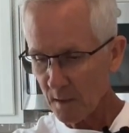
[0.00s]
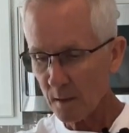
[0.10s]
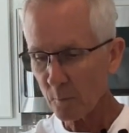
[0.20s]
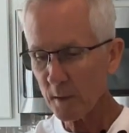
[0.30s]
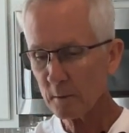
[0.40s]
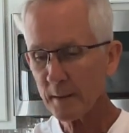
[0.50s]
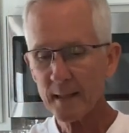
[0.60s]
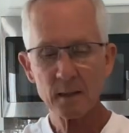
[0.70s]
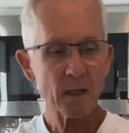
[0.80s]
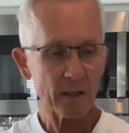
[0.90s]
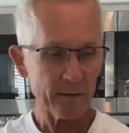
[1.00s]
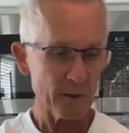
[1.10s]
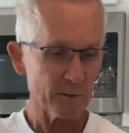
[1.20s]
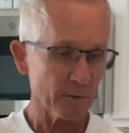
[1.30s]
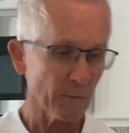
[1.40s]
We don't add a lot of those
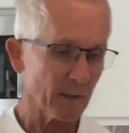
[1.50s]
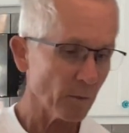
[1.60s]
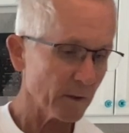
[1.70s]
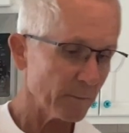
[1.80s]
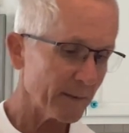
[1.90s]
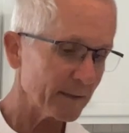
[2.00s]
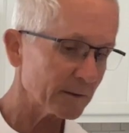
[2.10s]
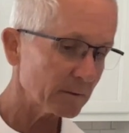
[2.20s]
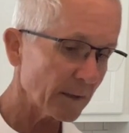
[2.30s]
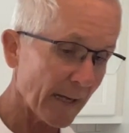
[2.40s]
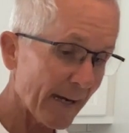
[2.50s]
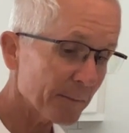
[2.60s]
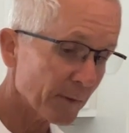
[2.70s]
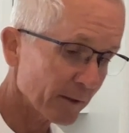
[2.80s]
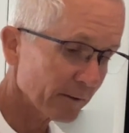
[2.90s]
because we don't want it to be a
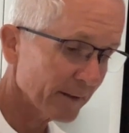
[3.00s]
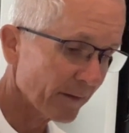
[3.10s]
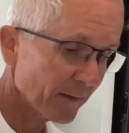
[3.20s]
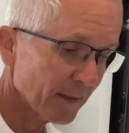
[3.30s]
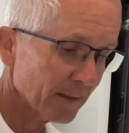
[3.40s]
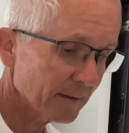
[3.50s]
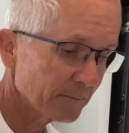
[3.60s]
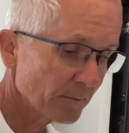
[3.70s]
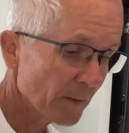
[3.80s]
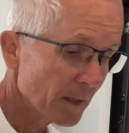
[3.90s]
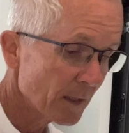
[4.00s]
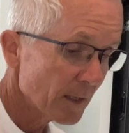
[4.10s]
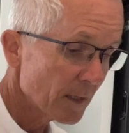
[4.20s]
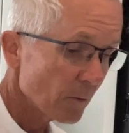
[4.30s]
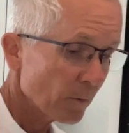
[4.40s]
hamburger or anything.
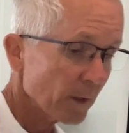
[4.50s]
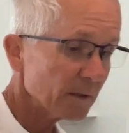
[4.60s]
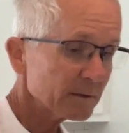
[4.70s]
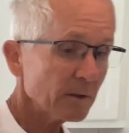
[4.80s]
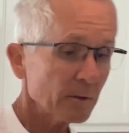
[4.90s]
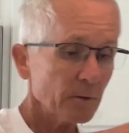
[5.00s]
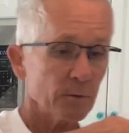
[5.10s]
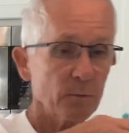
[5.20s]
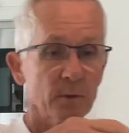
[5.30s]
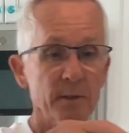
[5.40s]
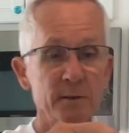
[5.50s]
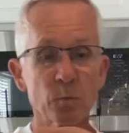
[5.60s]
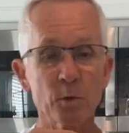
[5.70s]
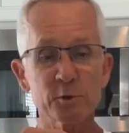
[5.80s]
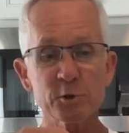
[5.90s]
We're also, this
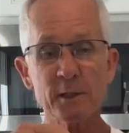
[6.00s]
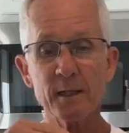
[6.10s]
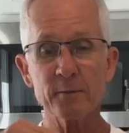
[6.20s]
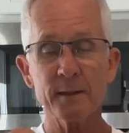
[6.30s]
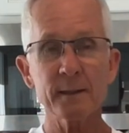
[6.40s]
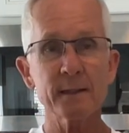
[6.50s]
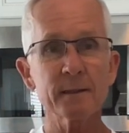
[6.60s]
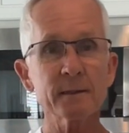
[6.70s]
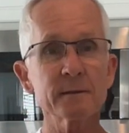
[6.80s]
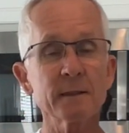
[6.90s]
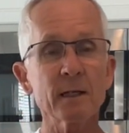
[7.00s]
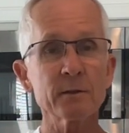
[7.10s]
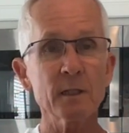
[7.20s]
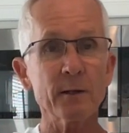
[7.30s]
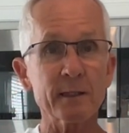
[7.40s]
Worcestershire right here, y'all
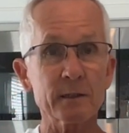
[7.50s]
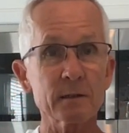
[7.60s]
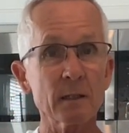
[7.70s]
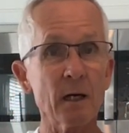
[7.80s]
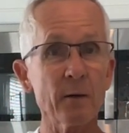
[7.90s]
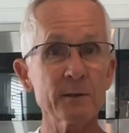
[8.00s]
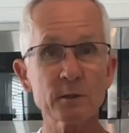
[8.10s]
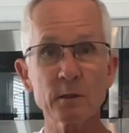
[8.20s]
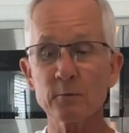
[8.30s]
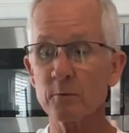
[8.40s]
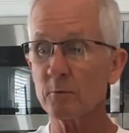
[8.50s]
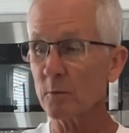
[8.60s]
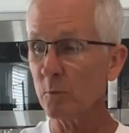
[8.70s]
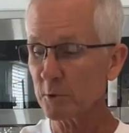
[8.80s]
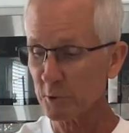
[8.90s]
know I always cook with
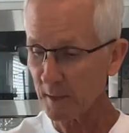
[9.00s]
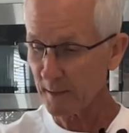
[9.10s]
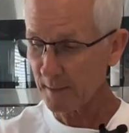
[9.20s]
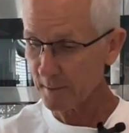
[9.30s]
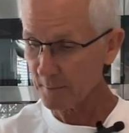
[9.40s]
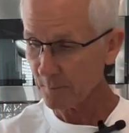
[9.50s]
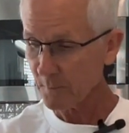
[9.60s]
Worcestershire.